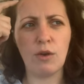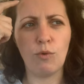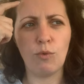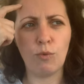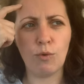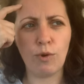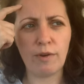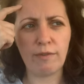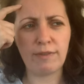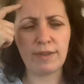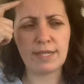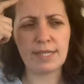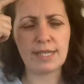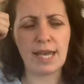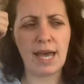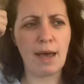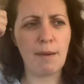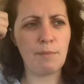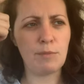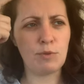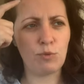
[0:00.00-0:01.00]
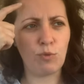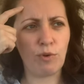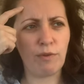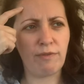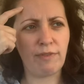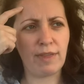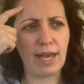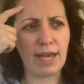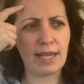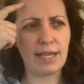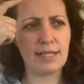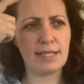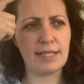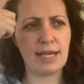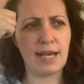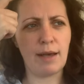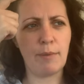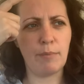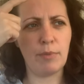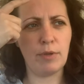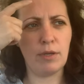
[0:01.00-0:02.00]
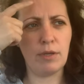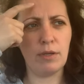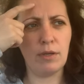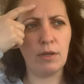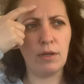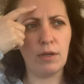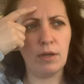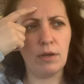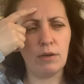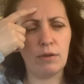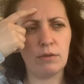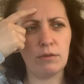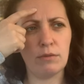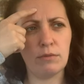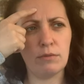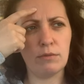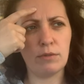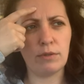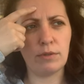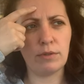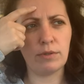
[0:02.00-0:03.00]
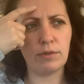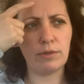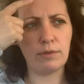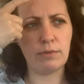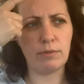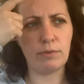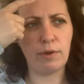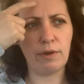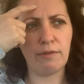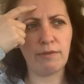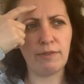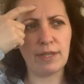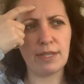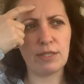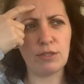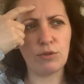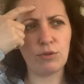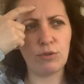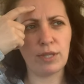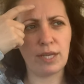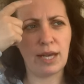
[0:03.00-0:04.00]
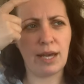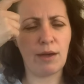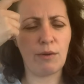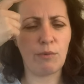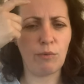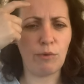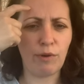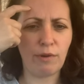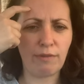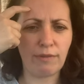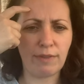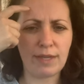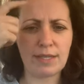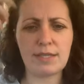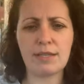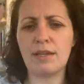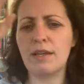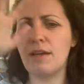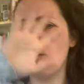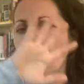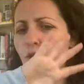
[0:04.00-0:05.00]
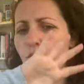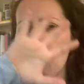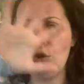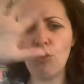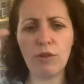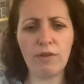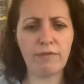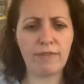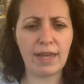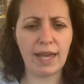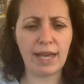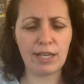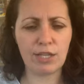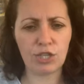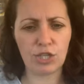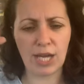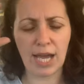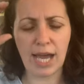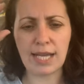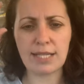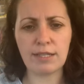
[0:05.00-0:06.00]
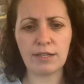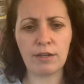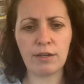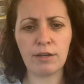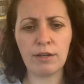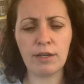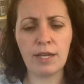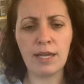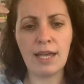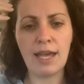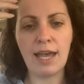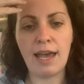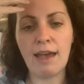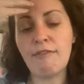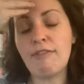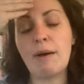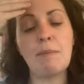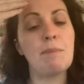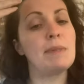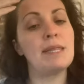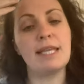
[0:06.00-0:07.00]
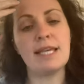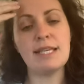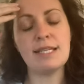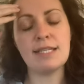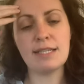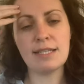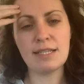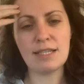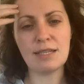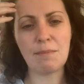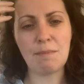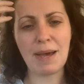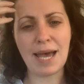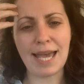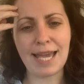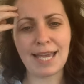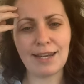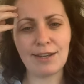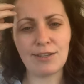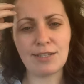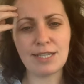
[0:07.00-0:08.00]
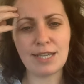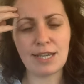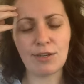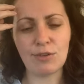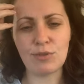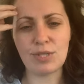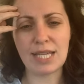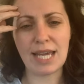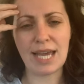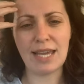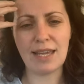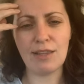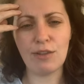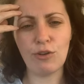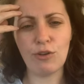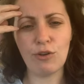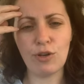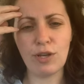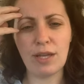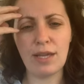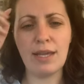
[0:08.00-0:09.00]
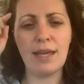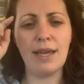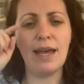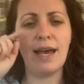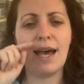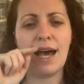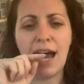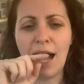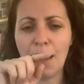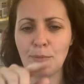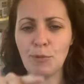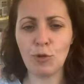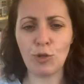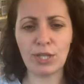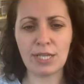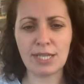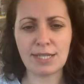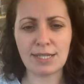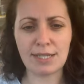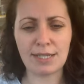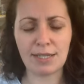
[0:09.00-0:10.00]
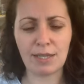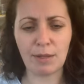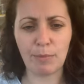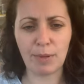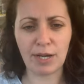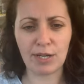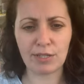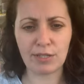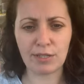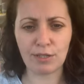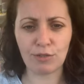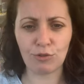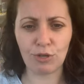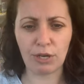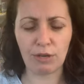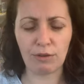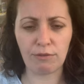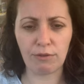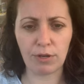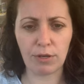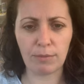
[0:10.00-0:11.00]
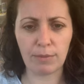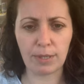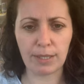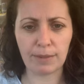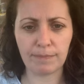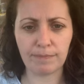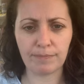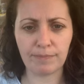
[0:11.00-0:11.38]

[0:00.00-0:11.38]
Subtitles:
what if this happens? What if that could happen? Oh God, what if they do that? What if this, all of that chatter, if I'm listening to my internal dialogue, I'm not listening to the person that's right in front of me.